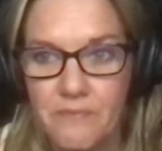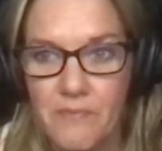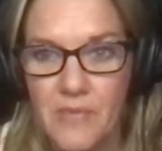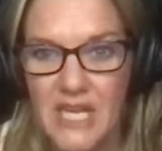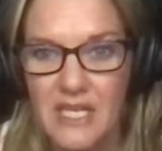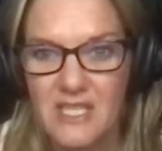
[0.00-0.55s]

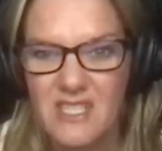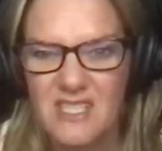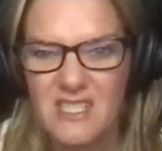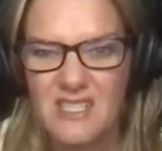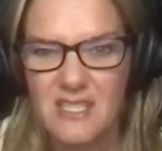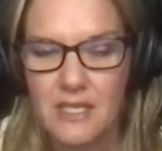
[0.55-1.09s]
But I
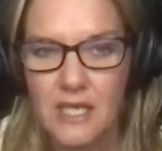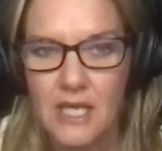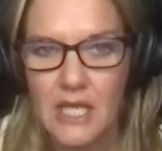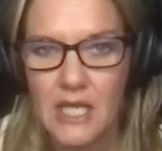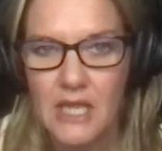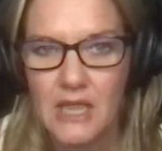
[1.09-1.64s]
just
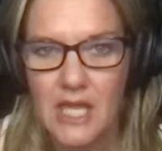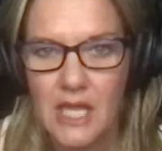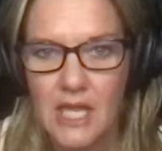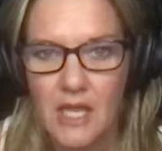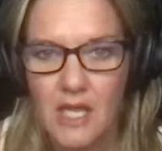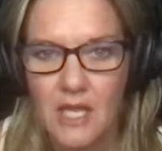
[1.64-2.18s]
hate that,
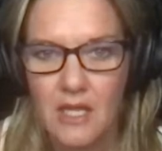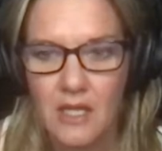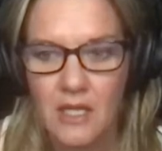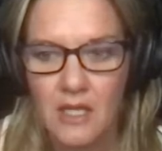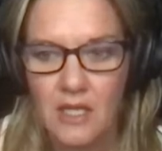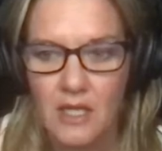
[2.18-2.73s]
like,
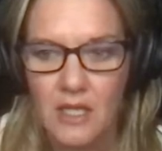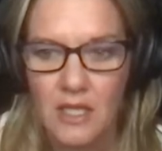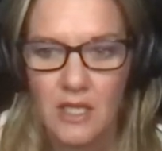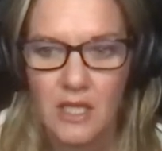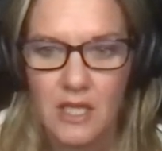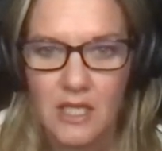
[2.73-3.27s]

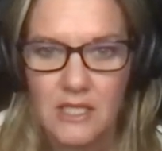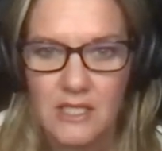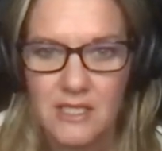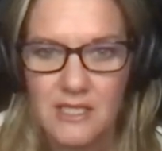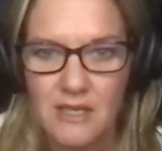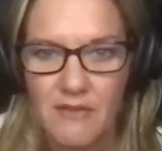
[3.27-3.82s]

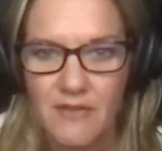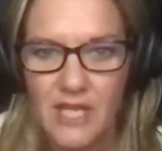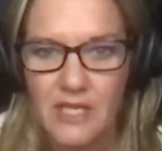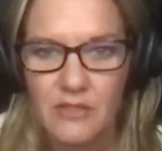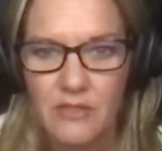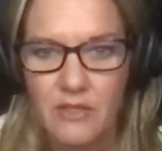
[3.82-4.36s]

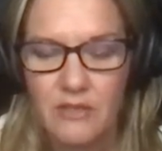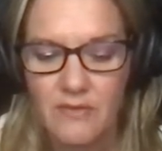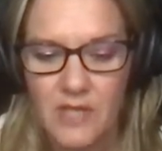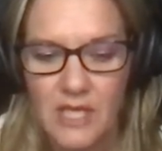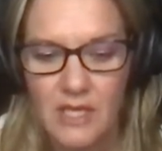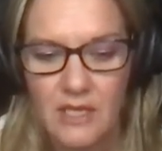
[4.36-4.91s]
self-hatred of
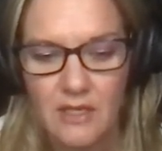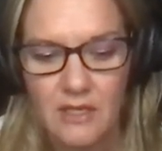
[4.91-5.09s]
like